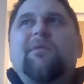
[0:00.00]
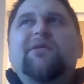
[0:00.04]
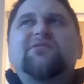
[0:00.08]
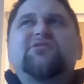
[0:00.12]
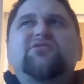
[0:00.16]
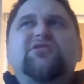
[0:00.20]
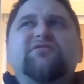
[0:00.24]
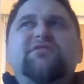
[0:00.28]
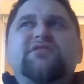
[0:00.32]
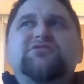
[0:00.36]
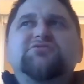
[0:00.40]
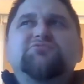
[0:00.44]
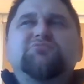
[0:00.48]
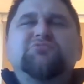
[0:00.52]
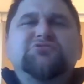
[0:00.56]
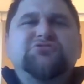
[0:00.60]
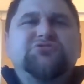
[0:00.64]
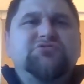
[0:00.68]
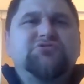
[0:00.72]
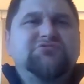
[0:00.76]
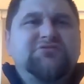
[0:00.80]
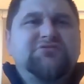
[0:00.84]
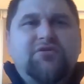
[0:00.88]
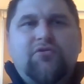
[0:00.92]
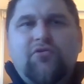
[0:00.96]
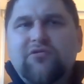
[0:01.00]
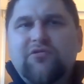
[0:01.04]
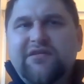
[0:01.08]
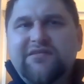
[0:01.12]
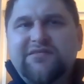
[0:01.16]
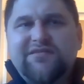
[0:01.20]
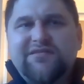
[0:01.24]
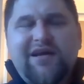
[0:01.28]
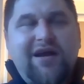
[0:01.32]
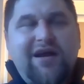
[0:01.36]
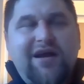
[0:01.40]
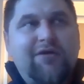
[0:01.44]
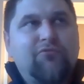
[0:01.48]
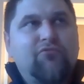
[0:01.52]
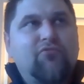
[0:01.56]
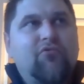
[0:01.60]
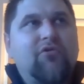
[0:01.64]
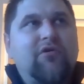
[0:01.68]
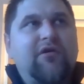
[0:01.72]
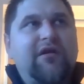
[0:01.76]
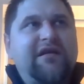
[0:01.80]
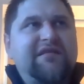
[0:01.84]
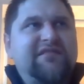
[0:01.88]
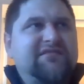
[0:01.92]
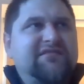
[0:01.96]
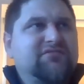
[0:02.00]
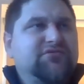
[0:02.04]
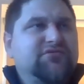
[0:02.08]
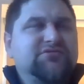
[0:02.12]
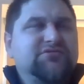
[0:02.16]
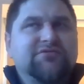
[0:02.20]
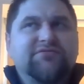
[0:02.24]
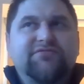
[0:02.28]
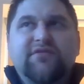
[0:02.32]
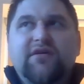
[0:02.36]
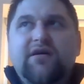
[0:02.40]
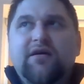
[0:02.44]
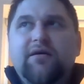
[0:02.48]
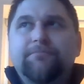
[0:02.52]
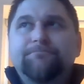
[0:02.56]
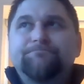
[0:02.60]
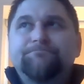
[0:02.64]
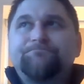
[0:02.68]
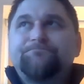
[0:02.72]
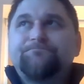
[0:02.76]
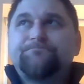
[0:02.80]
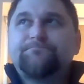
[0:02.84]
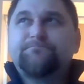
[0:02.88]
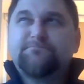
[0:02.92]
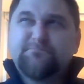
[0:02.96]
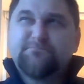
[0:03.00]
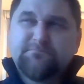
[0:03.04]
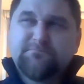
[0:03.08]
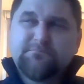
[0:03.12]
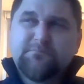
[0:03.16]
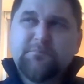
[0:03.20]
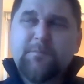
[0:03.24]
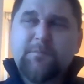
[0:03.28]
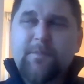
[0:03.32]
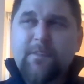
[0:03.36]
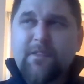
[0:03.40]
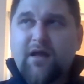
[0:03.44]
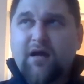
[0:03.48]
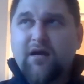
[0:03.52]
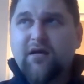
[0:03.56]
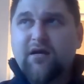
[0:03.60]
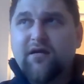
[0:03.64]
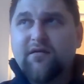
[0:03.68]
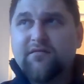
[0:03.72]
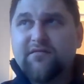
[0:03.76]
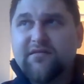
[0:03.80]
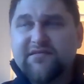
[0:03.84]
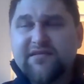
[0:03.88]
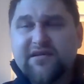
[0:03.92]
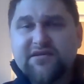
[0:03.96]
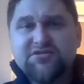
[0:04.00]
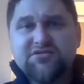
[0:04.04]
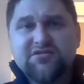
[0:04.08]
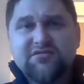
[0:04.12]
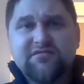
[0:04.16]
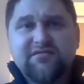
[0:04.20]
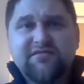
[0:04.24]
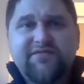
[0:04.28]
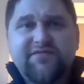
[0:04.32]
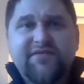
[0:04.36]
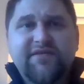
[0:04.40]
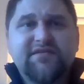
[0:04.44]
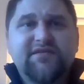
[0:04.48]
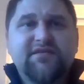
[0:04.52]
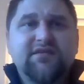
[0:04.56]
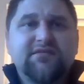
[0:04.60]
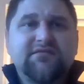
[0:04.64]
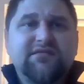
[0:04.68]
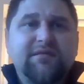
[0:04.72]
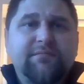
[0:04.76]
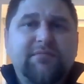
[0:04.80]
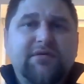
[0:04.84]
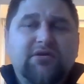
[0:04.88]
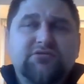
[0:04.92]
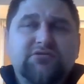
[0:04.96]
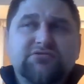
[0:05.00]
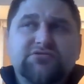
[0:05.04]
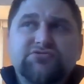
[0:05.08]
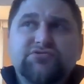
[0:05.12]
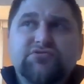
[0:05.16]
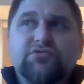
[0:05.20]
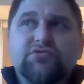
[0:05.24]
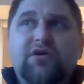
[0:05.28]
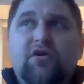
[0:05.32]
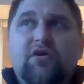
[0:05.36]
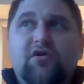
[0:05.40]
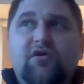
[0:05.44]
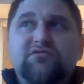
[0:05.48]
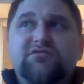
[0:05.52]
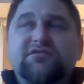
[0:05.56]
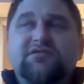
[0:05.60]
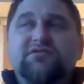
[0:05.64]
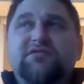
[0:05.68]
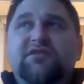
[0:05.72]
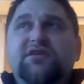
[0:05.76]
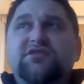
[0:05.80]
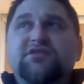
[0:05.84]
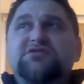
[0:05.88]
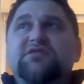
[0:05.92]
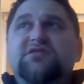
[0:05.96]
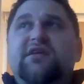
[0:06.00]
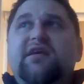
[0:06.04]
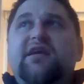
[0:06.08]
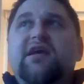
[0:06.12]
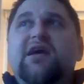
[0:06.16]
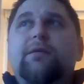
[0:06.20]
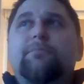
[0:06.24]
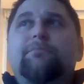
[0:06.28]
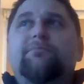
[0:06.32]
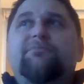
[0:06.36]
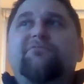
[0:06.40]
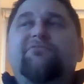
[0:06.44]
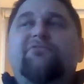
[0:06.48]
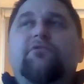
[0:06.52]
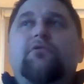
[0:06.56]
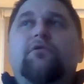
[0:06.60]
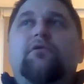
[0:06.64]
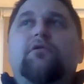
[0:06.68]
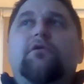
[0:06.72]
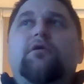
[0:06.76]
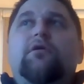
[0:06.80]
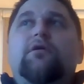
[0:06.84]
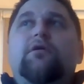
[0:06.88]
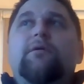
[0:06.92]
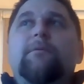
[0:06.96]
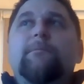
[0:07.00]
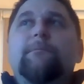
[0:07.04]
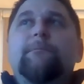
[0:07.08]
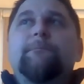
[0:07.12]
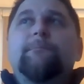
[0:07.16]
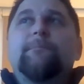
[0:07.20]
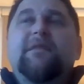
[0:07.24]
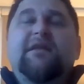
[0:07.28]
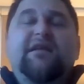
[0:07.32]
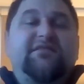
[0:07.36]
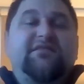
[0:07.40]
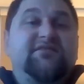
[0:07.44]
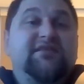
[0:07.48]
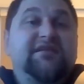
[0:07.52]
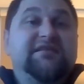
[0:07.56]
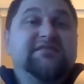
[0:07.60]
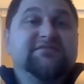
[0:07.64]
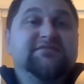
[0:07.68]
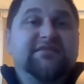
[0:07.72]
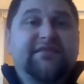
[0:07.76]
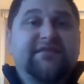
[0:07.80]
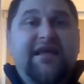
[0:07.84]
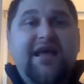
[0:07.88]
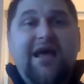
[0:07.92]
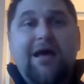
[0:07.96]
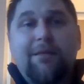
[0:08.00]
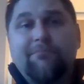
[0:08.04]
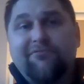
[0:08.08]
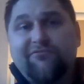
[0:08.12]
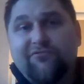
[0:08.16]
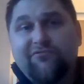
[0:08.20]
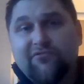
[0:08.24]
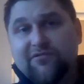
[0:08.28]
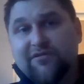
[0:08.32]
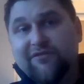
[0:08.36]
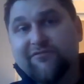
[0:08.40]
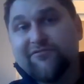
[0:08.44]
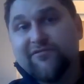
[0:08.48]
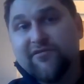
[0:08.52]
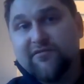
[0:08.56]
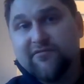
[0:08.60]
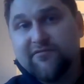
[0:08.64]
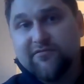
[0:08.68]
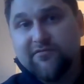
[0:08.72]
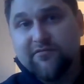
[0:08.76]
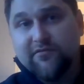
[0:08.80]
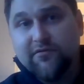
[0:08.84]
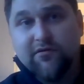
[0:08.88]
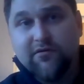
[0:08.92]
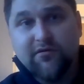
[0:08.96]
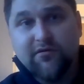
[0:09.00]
Batković was used the whole entire war as sort of a detention facility, but also a concentration camp and a transit camp for different